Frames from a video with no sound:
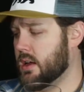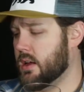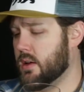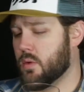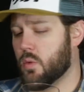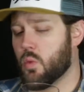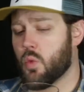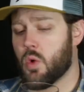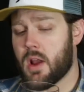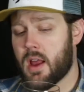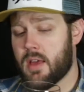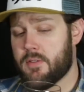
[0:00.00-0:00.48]

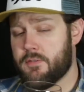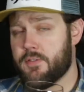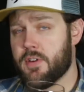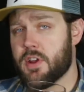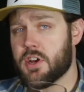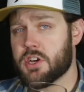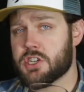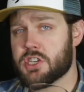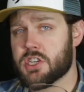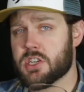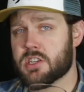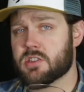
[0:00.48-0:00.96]
when I
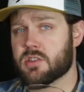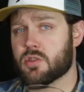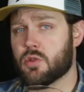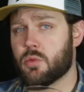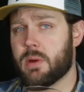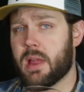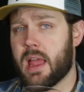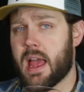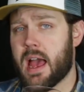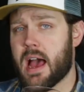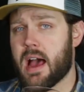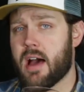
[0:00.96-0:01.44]
finish this, it'll
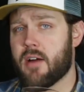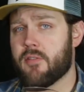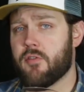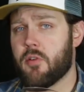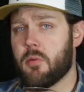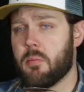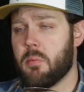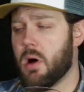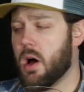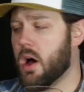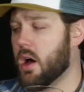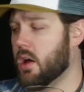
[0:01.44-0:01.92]
be half
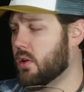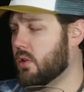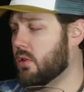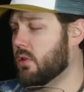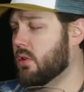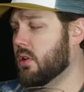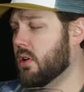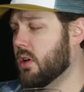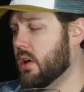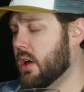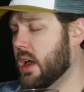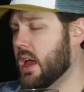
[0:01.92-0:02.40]
a
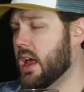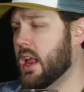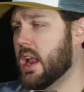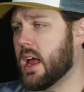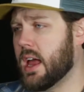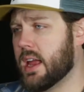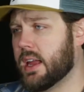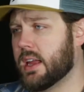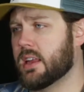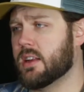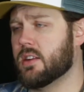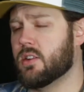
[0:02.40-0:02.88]
bottle, and
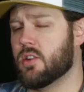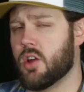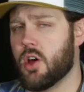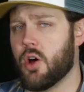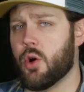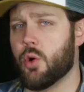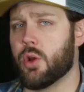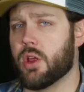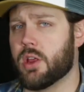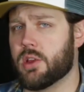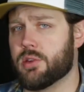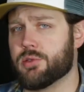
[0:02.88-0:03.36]
I can
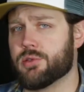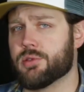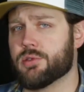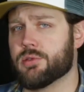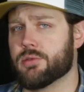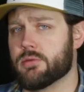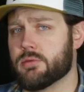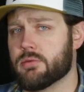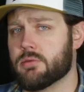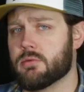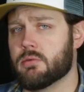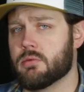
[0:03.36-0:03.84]
notice
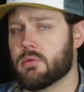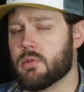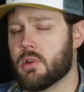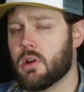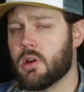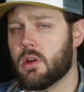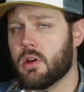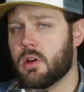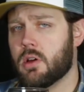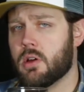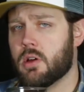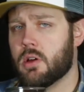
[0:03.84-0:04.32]

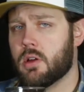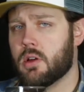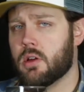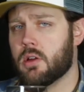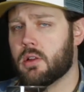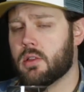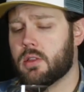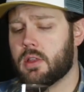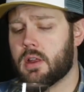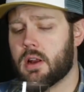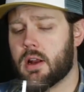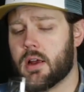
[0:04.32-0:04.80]

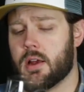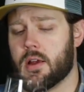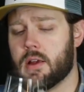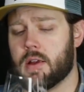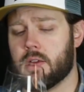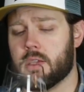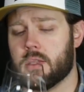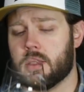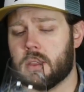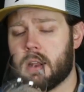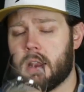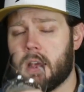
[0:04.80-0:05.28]
that
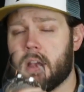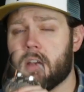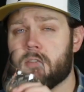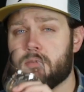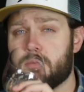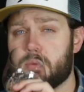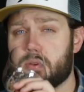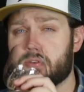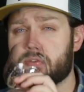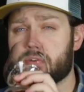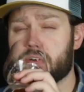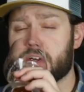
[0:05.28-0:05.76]
I
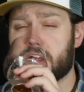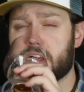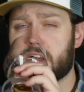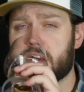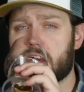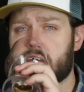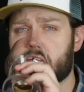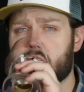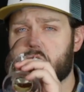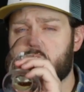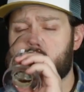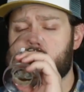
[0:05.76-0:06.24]
have been drinking
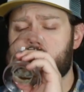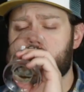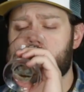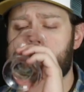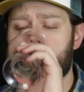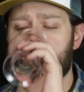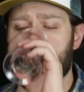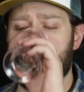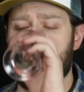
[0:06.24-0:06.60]
alcohol.